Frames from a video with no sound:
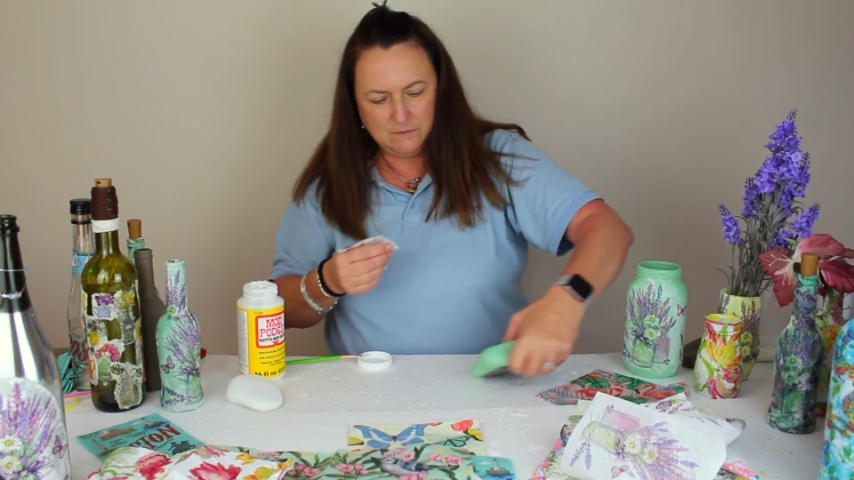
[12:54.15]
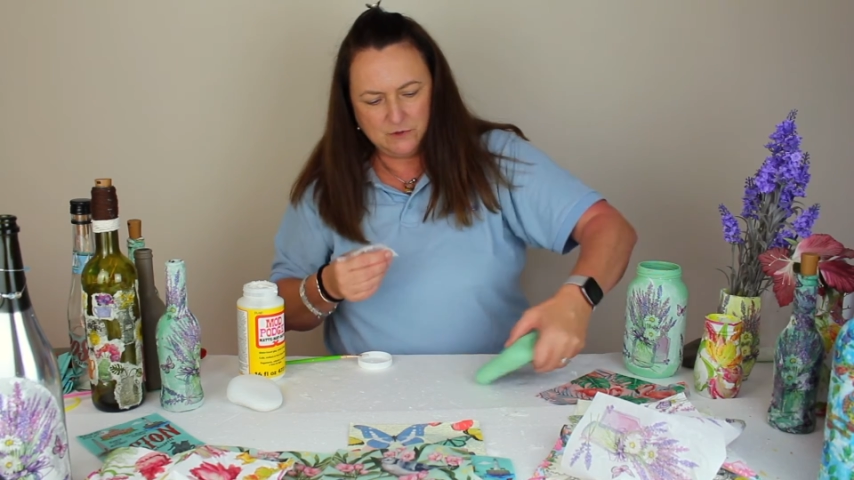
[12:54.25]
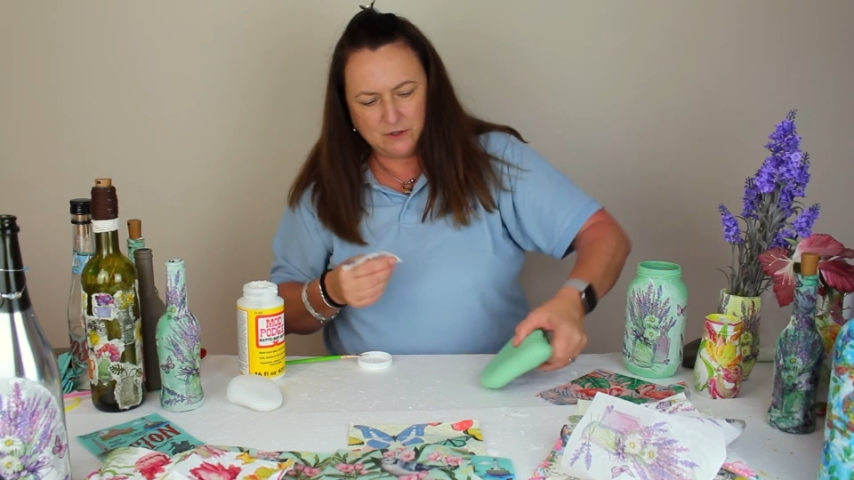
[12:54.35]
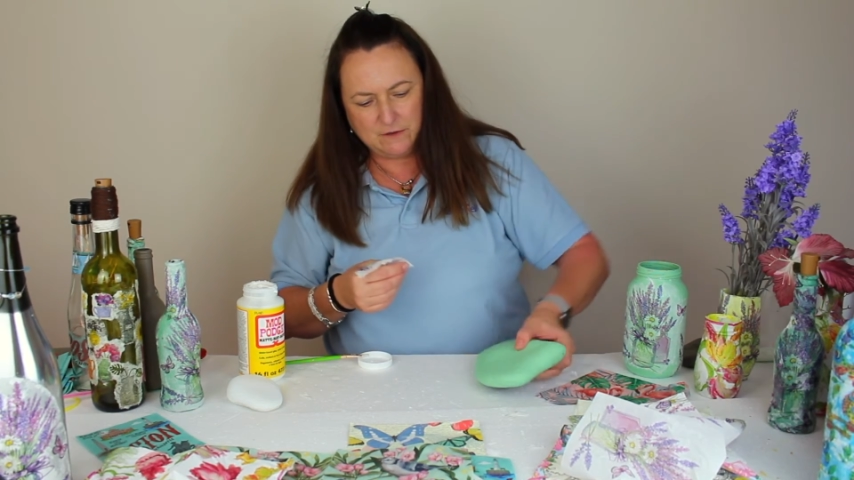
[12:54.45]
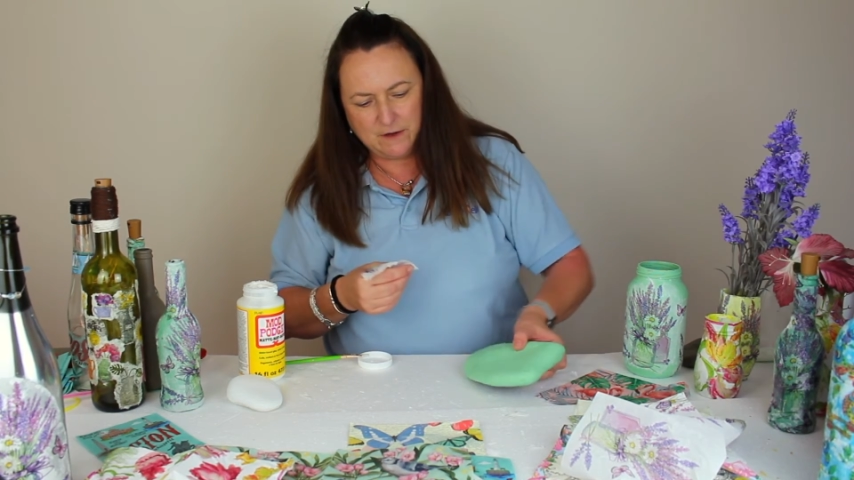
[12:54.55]

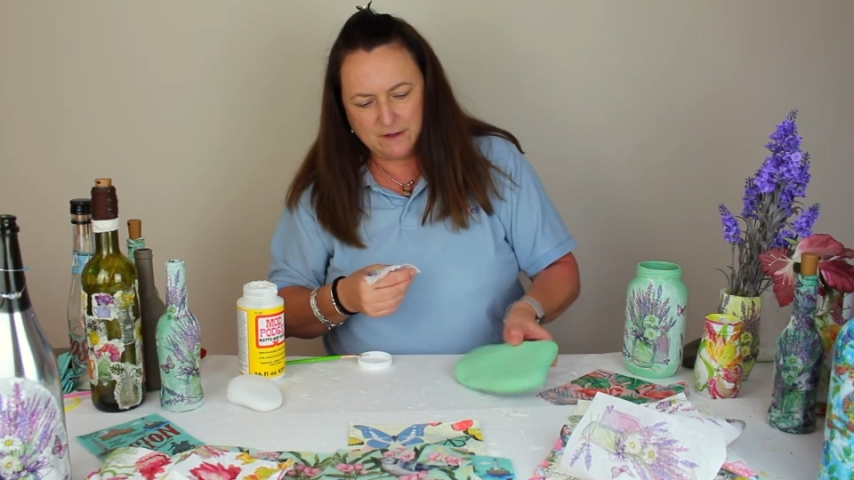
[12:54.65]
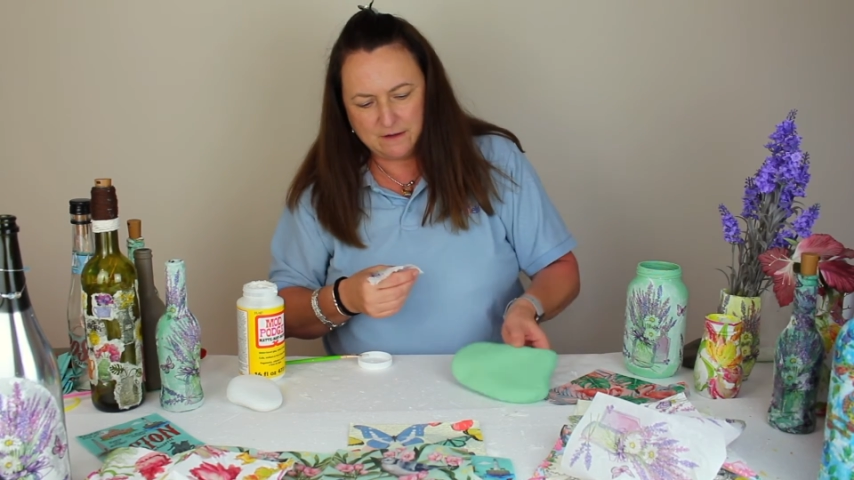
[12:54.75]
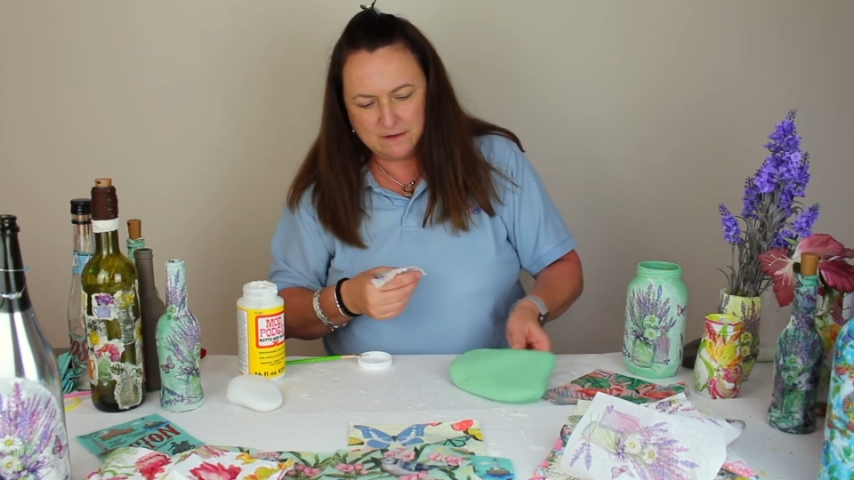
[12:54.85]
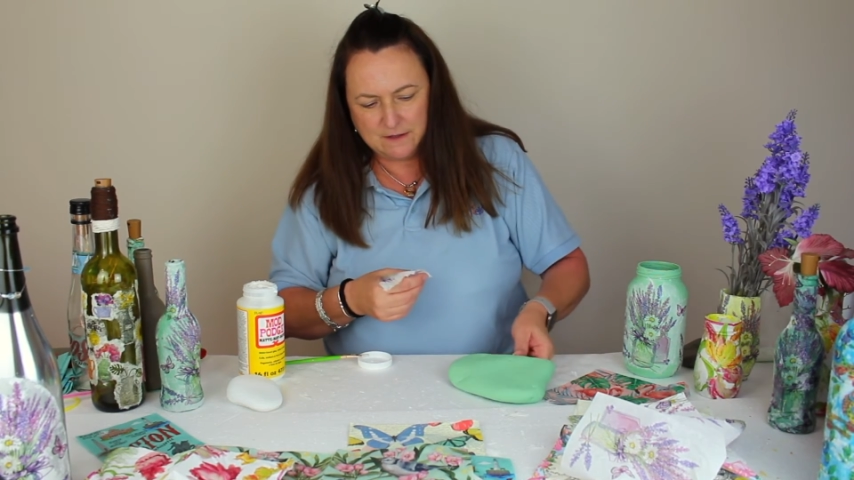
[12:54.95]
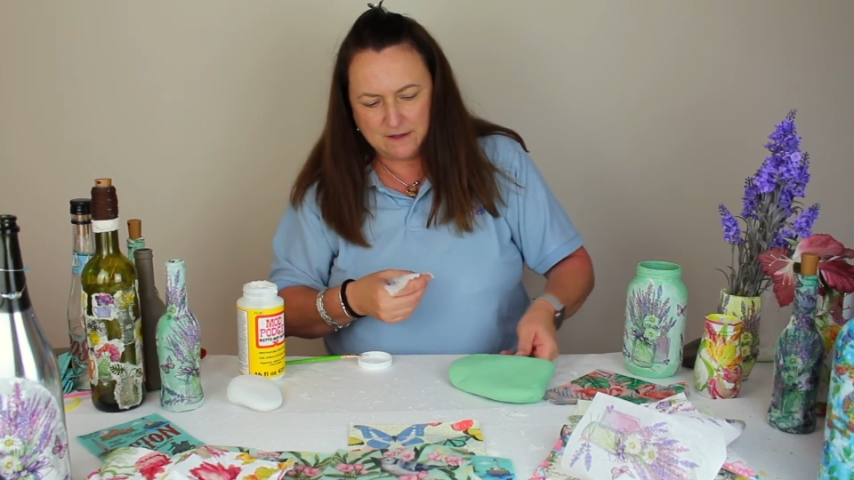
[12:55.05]
Turn it
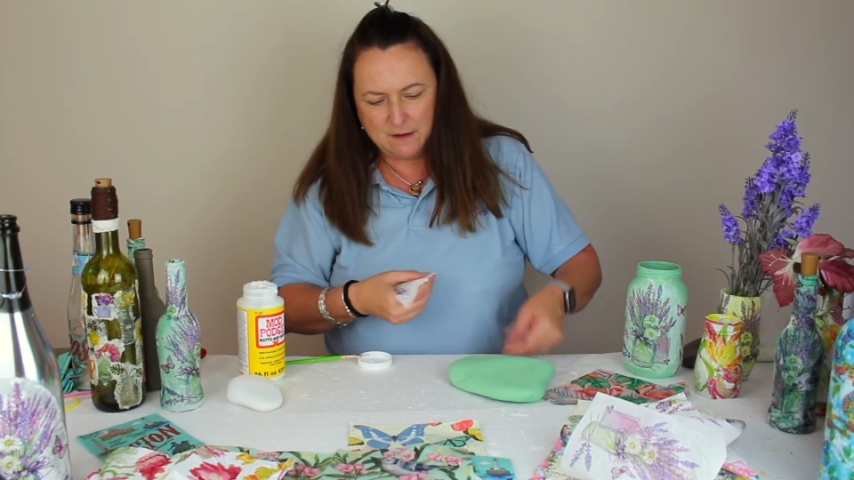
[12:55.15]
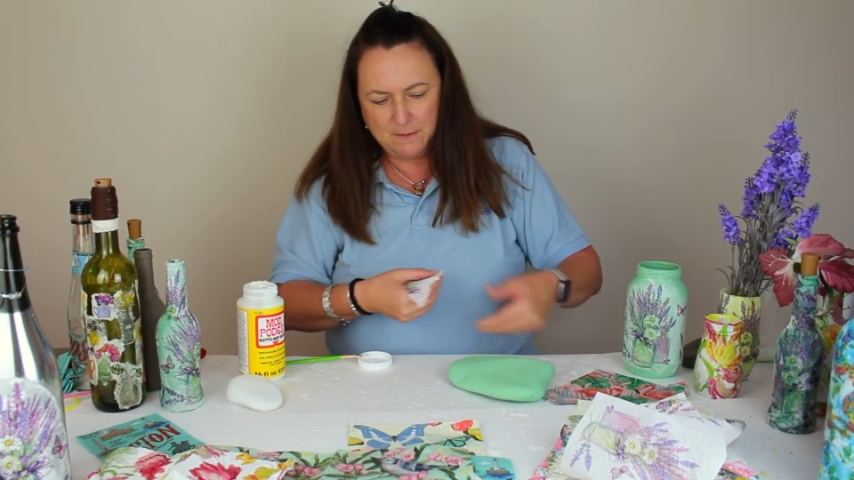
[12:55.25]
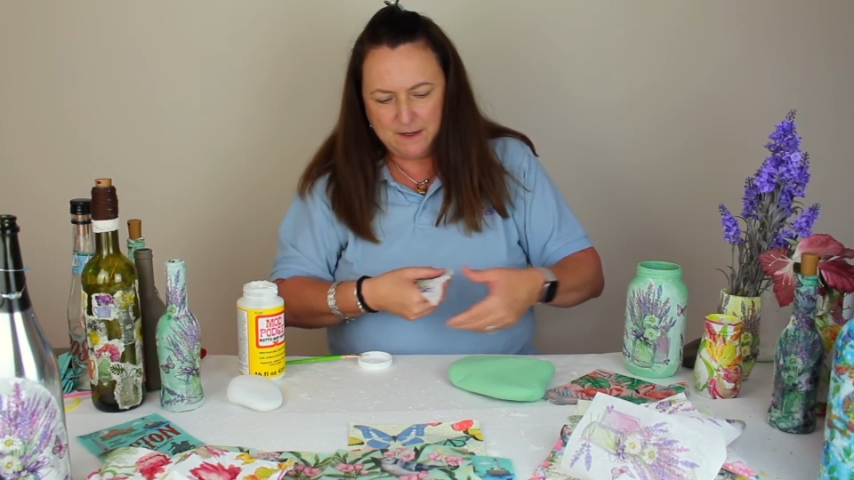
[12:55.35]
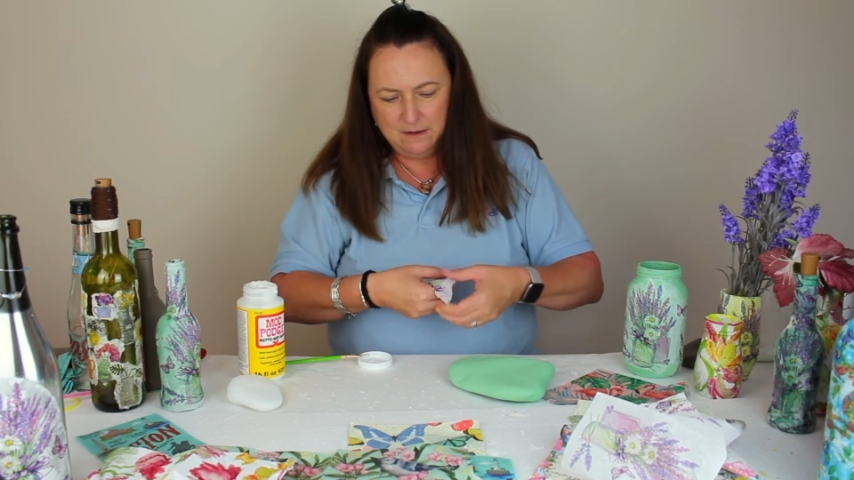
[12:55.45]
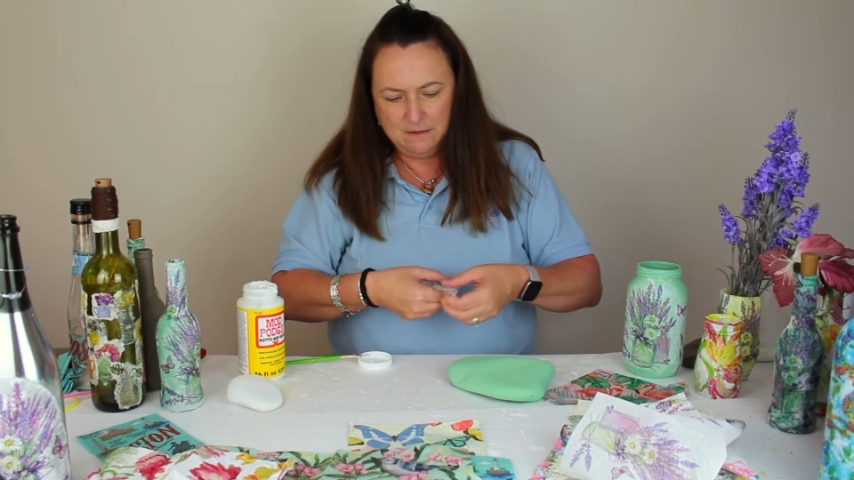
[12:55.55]
around, do that
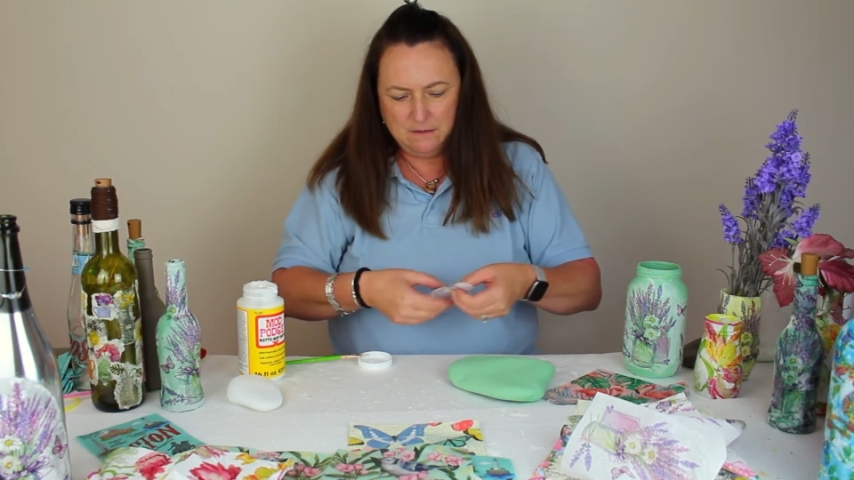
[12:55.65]
way.